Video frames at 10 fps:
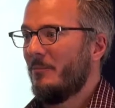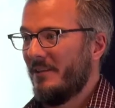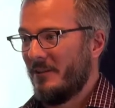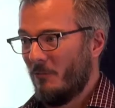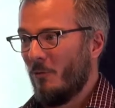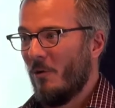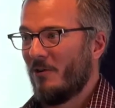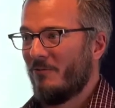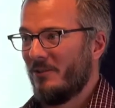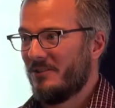something that will
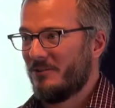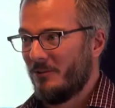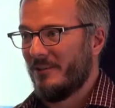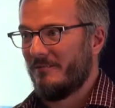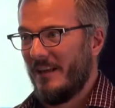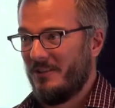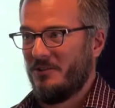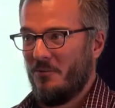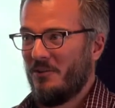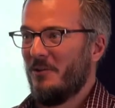work for the student and
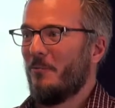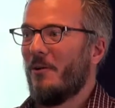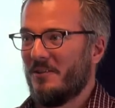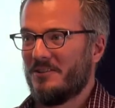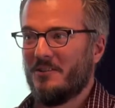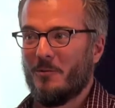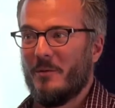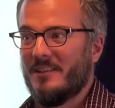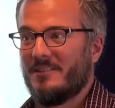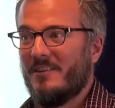show that it works, you know,
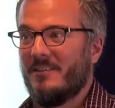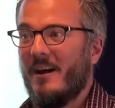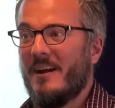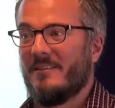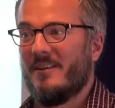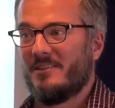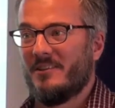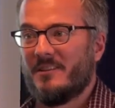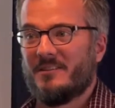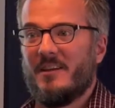based on
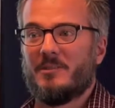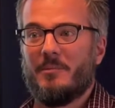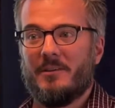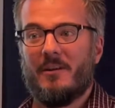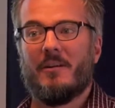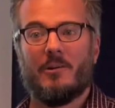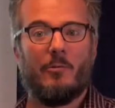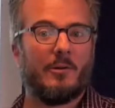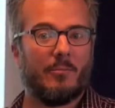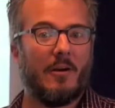diagnostic assessment and
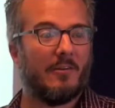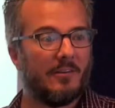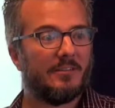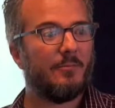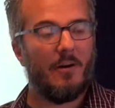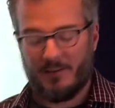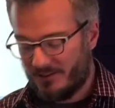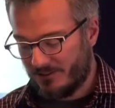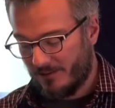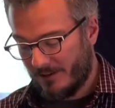ongoing progress
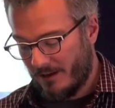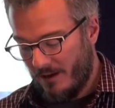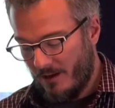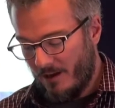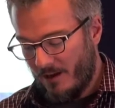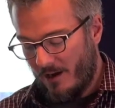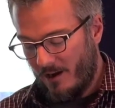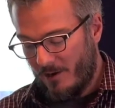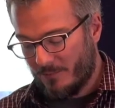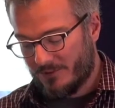monitoring.
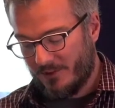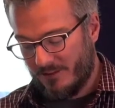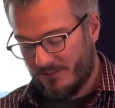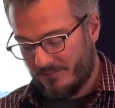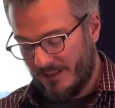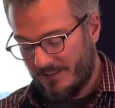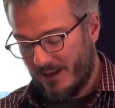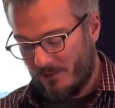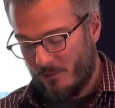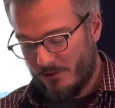Um, so that in
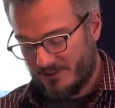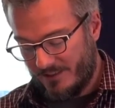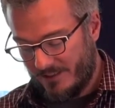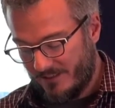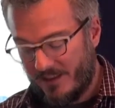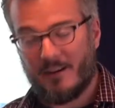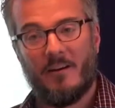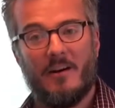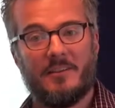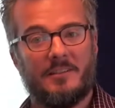that course, they get that
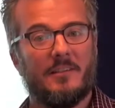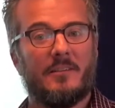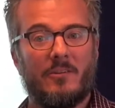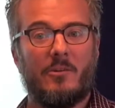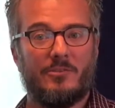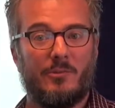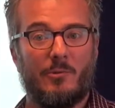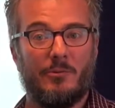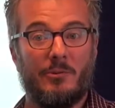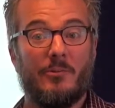content and
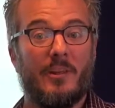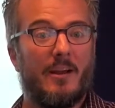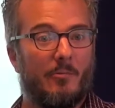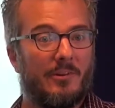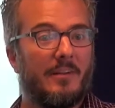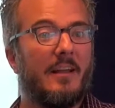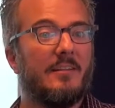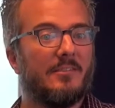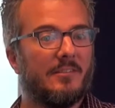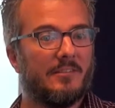also do that with
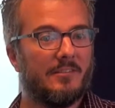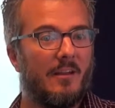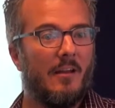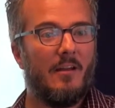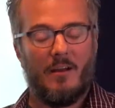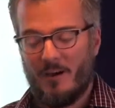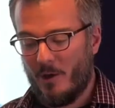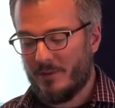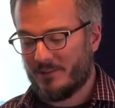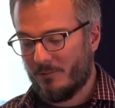cases.
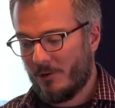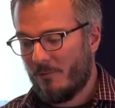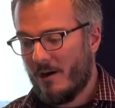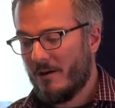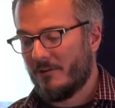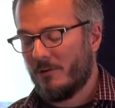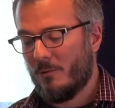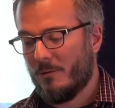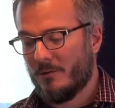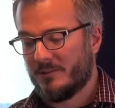Um, it's a required
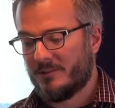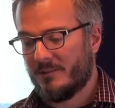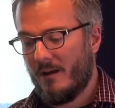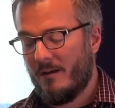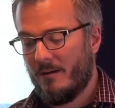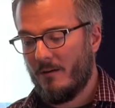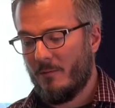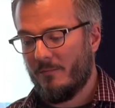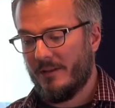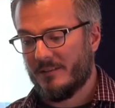course
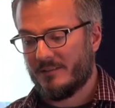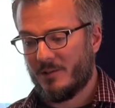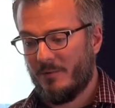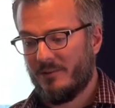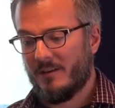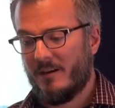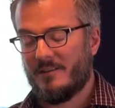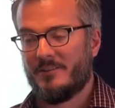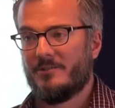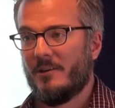um, and some of the
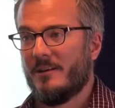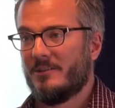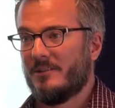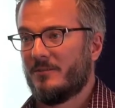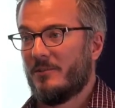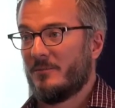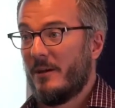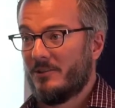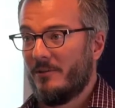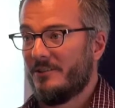concentrations for
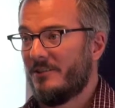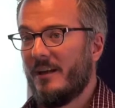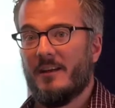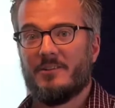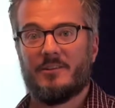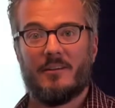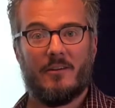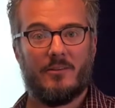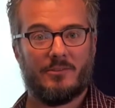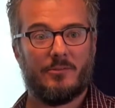special education
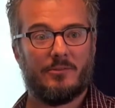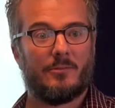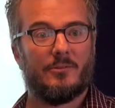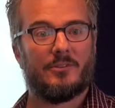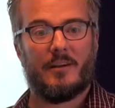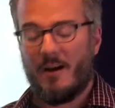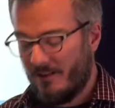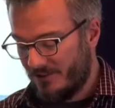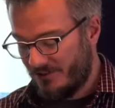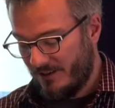and also school
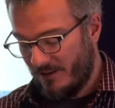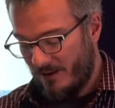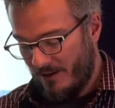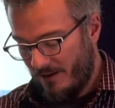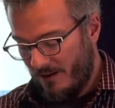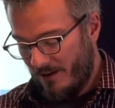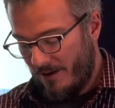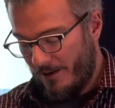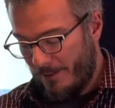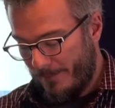psychology
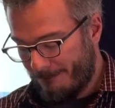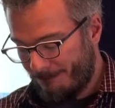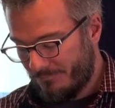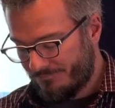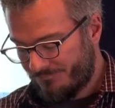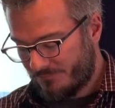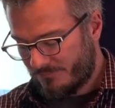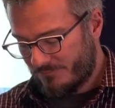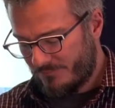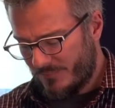um,
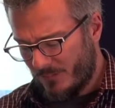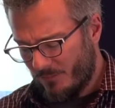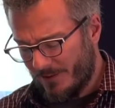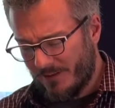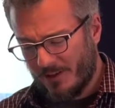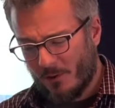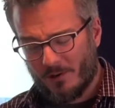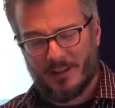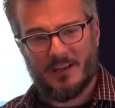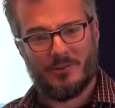one thing that I
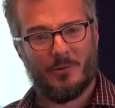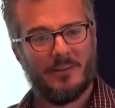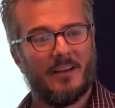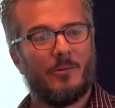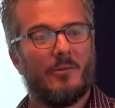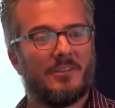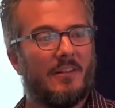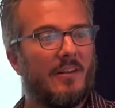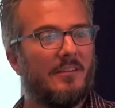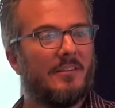really enjoy in that course,
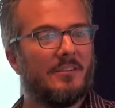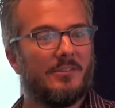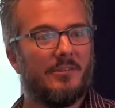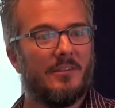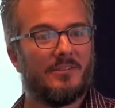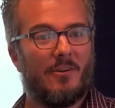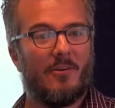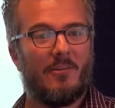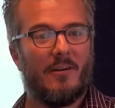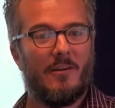a lot of the students
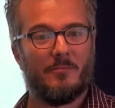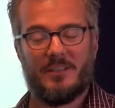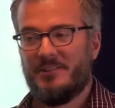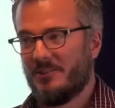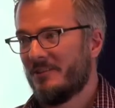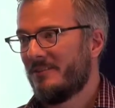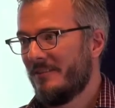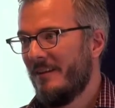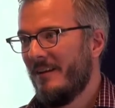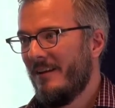are um, teachers